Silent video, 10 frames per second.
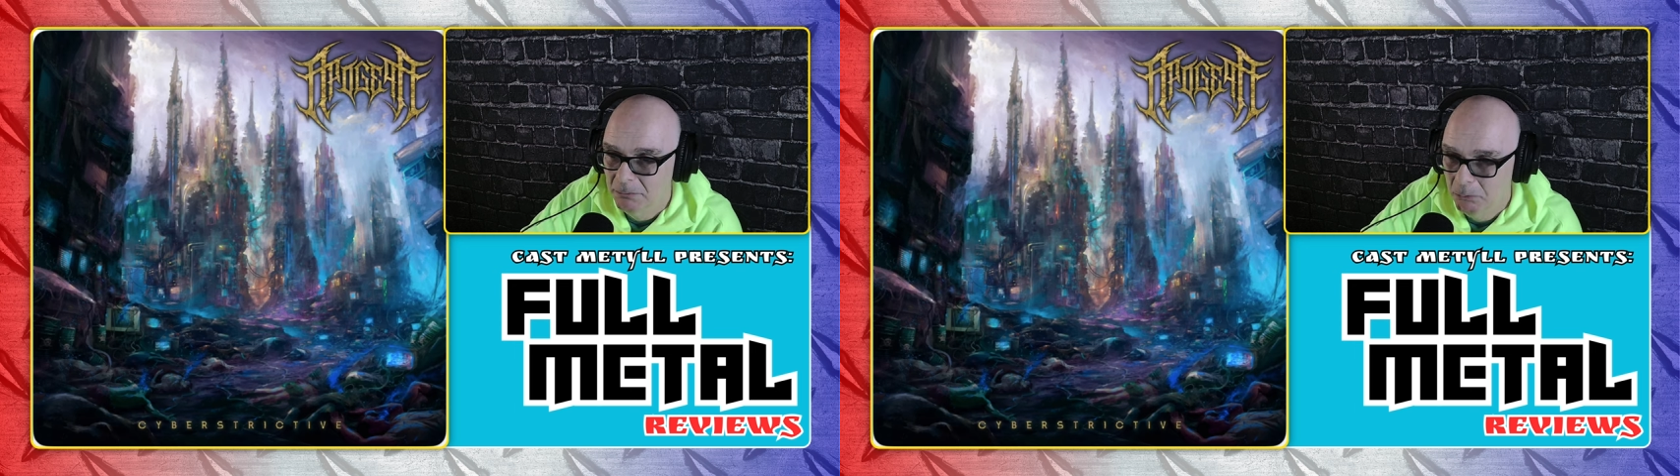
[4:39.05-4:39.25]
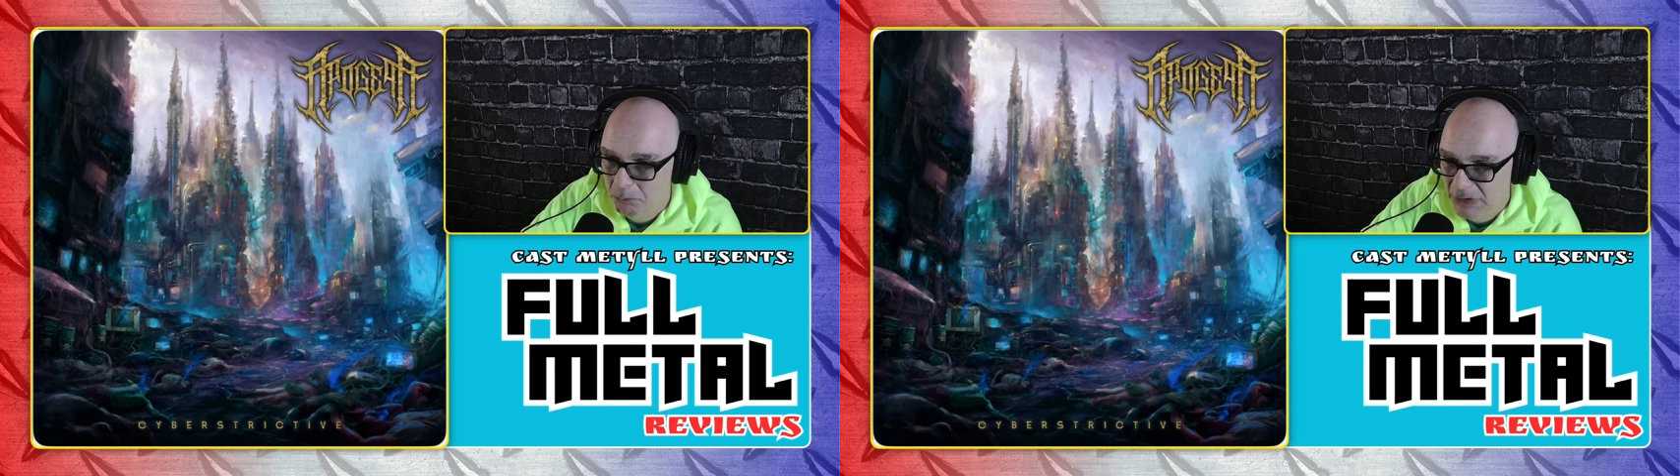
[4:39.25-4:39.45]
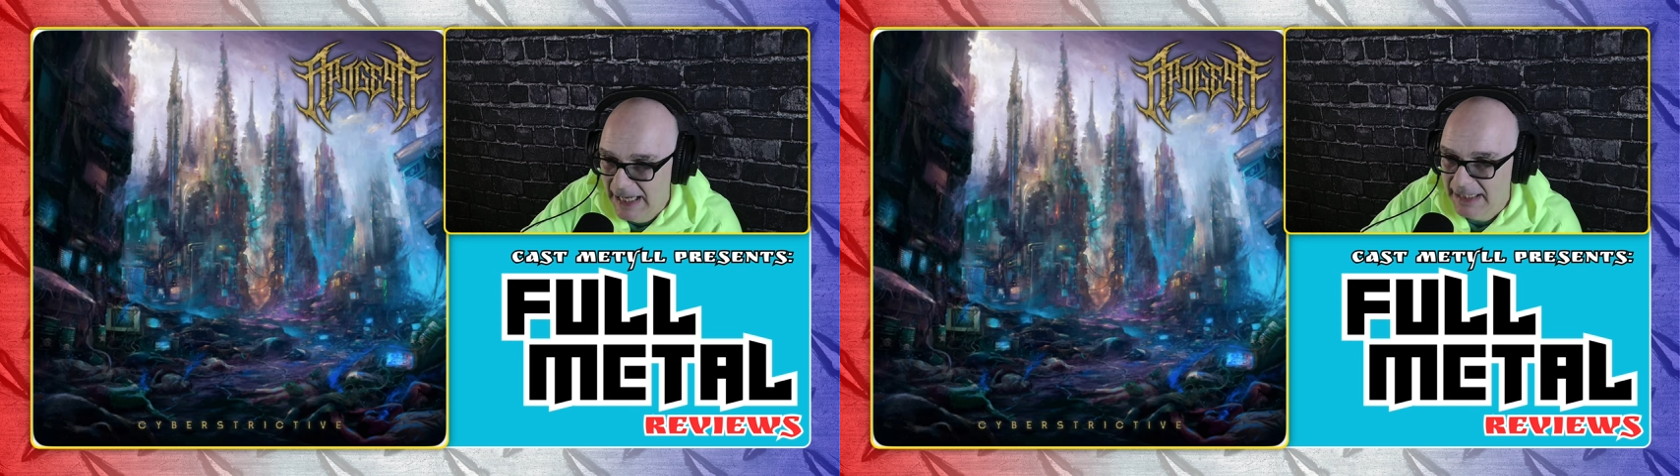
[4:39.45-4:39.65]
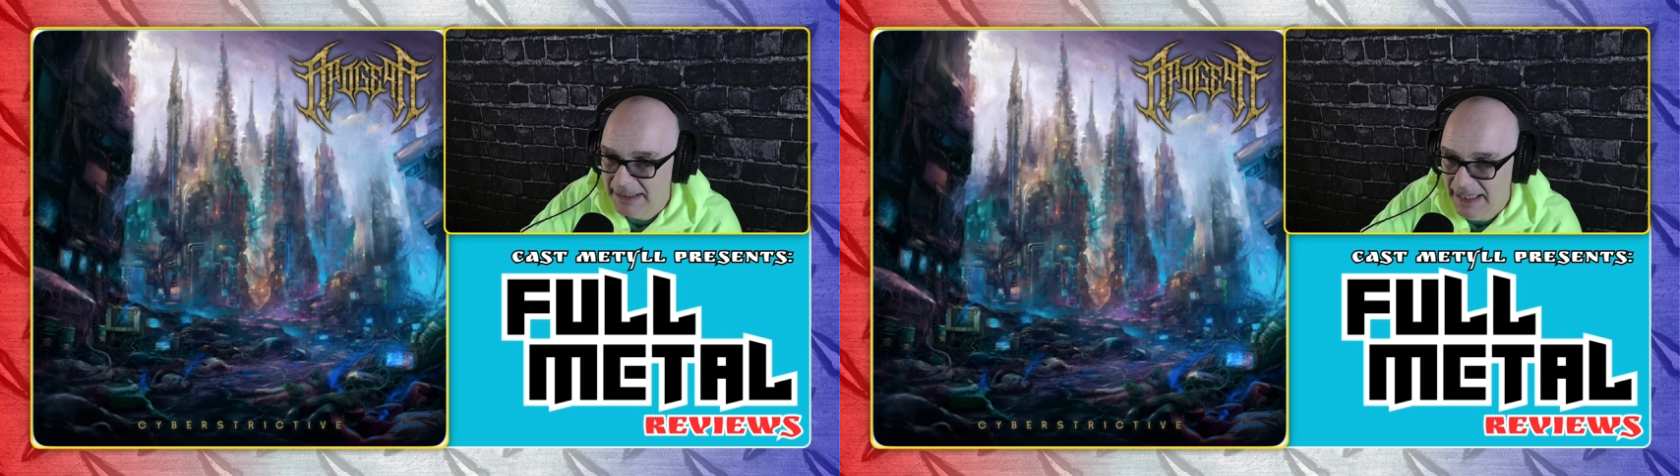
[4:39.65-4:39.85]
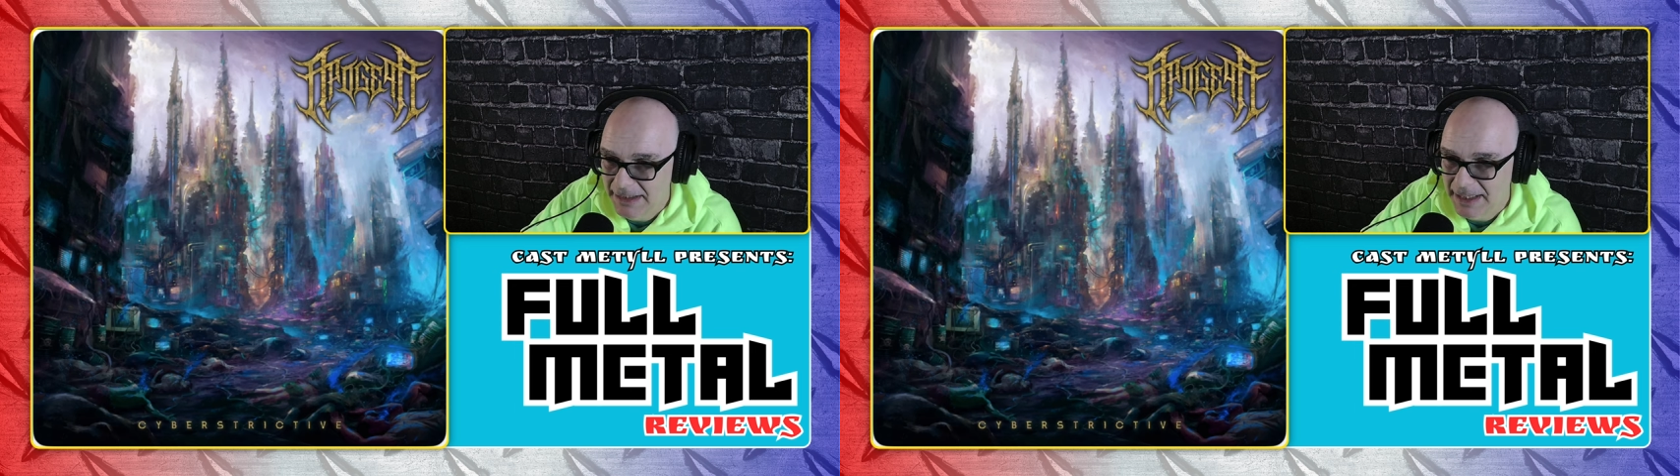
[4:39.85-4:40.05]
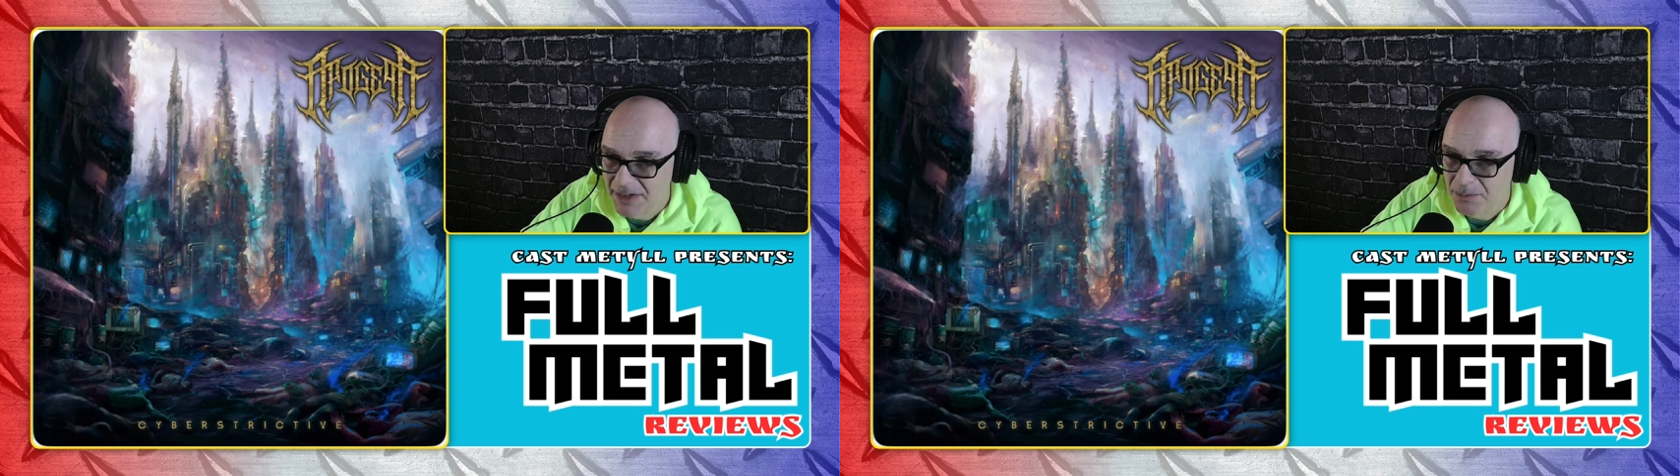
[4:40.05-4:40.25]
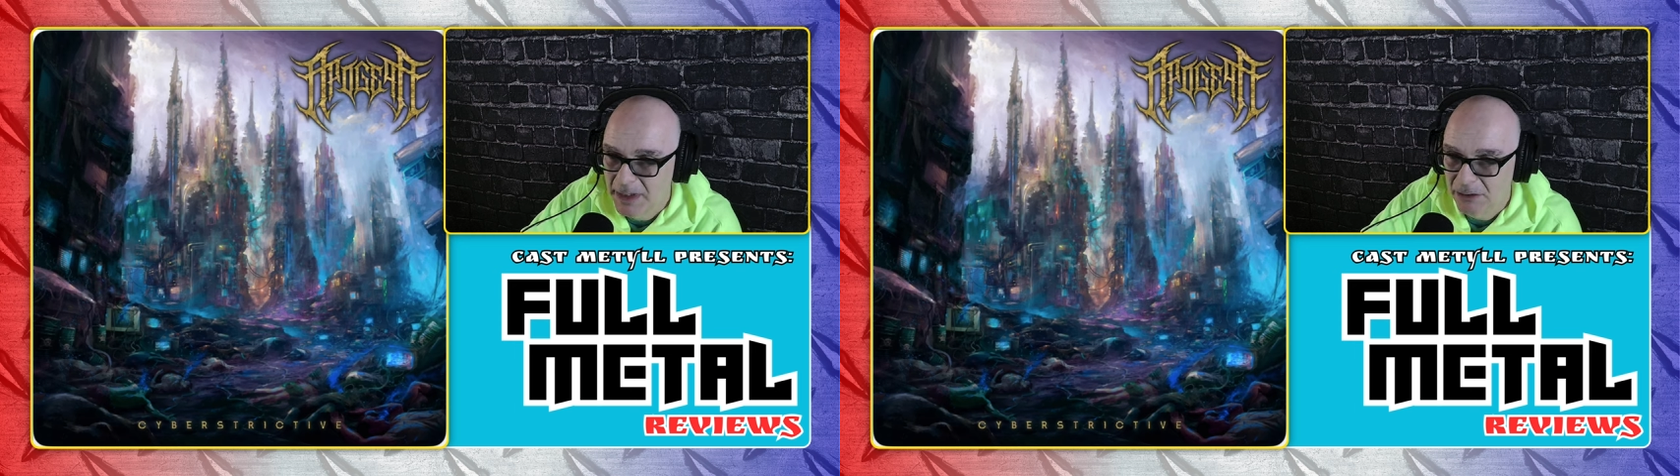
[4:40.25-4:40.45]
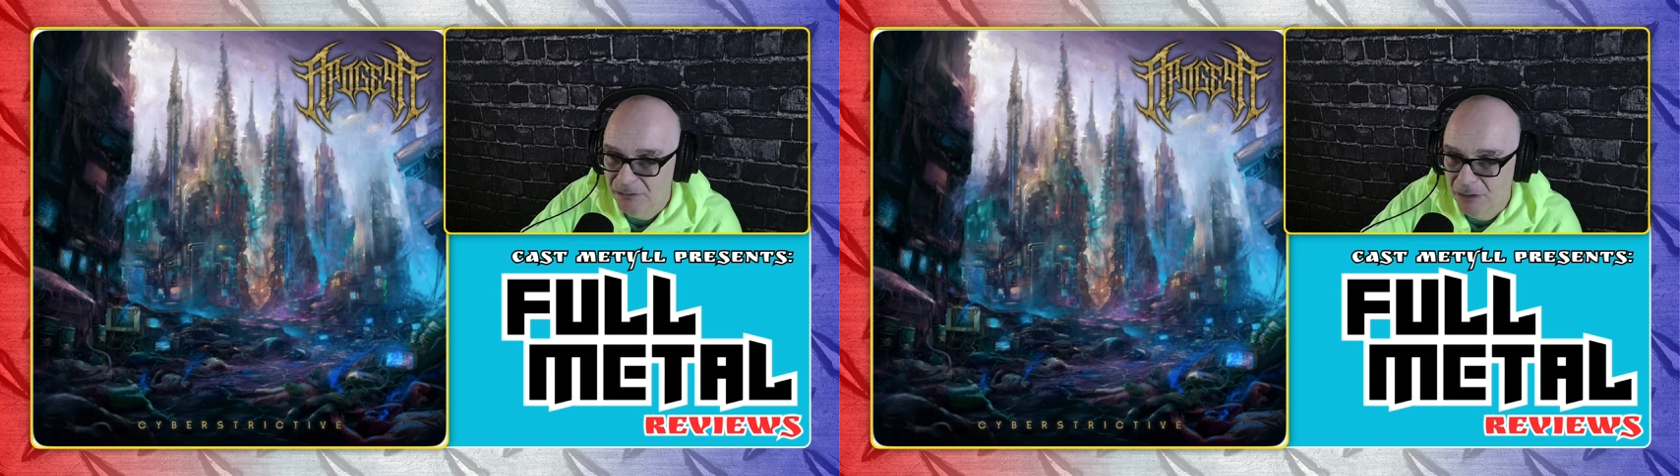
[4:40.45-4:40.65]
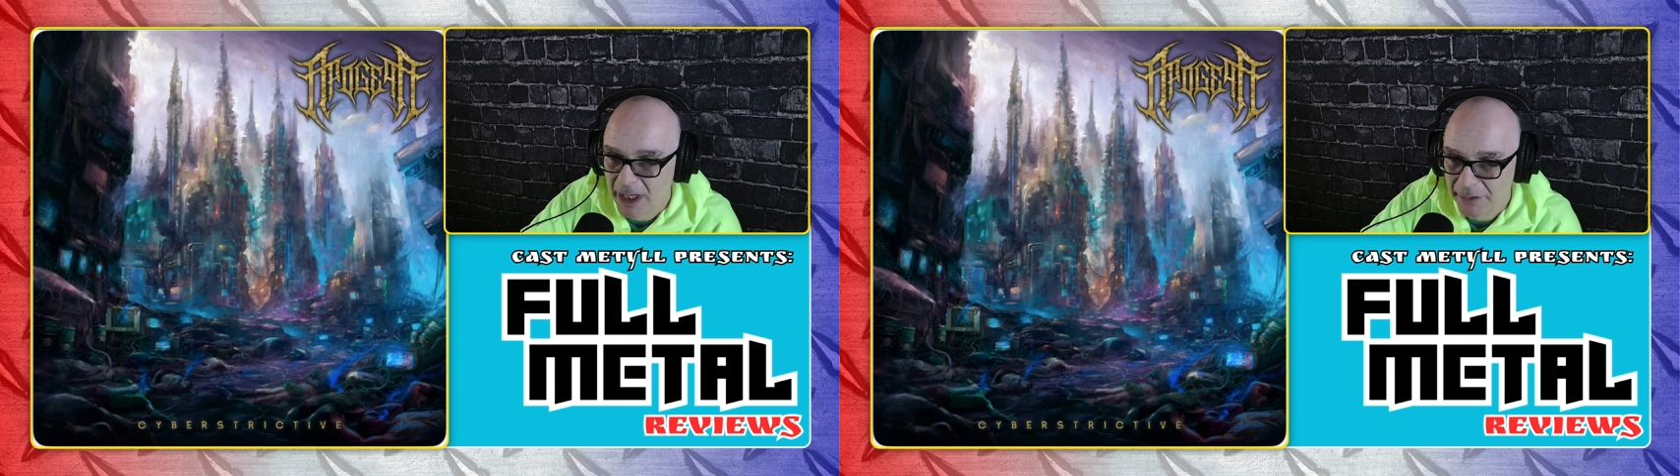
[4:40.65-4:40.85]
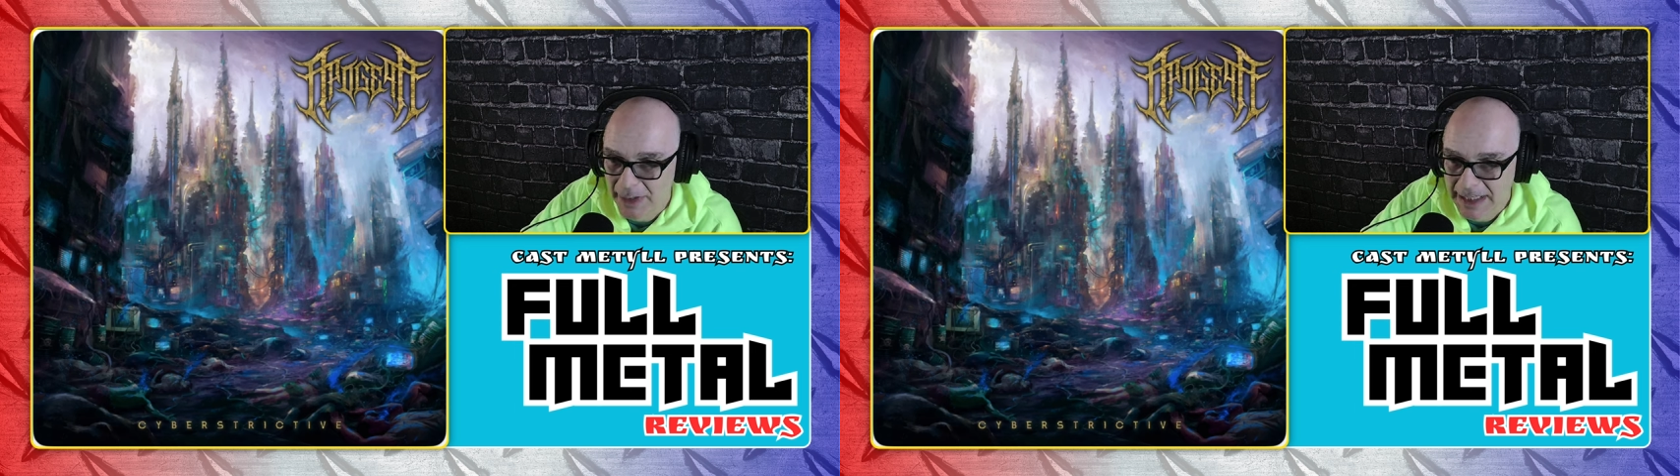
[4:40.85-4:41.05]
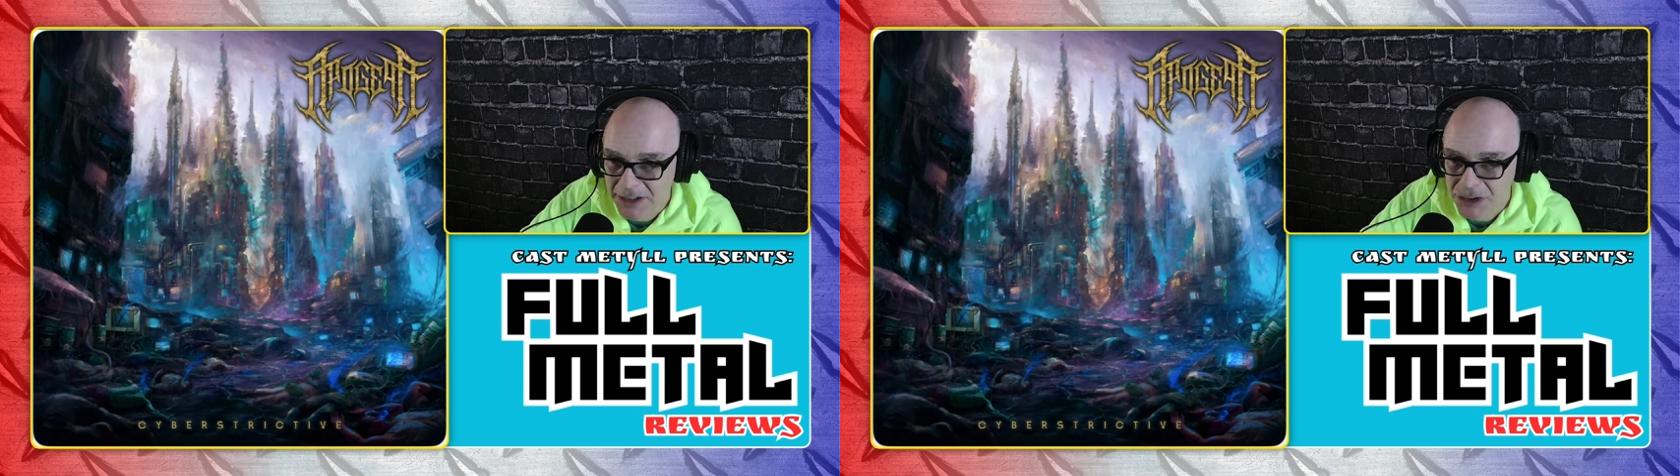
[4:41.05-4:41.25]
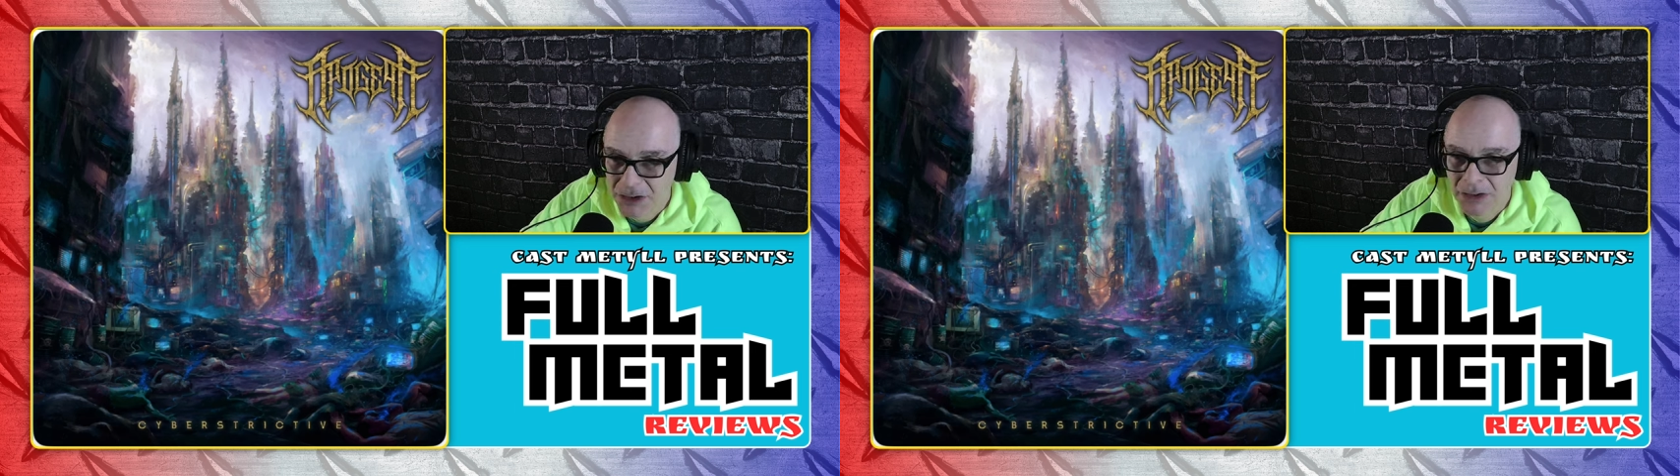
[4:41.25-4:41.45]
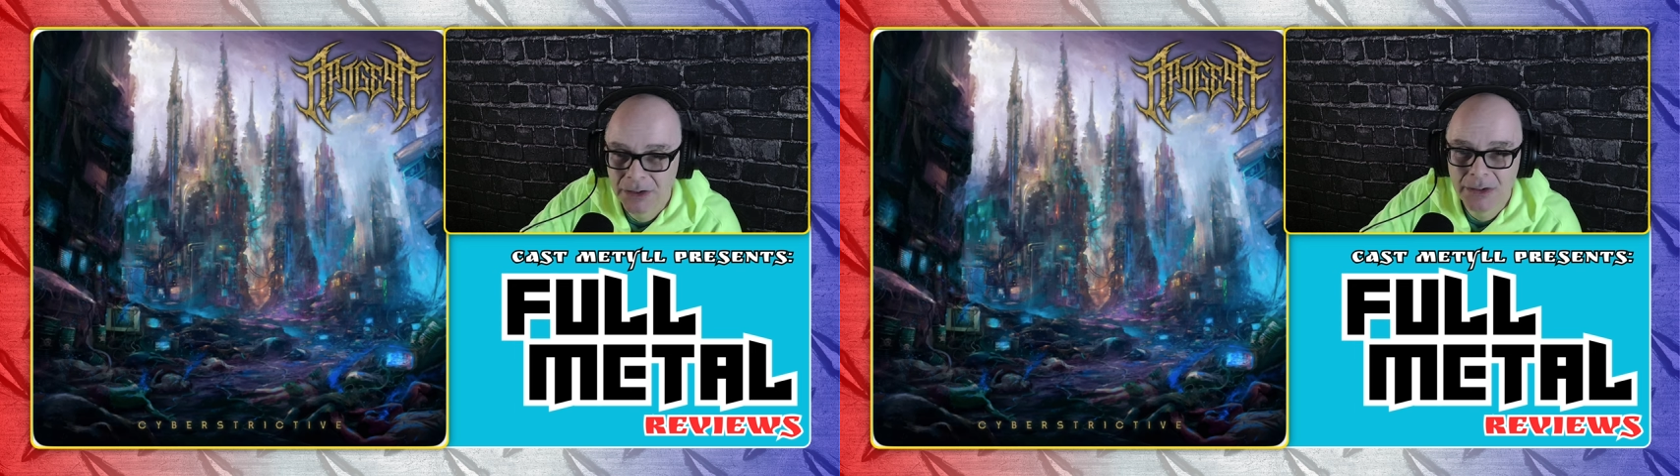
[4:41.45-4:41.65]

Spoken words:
black and death metal fry range,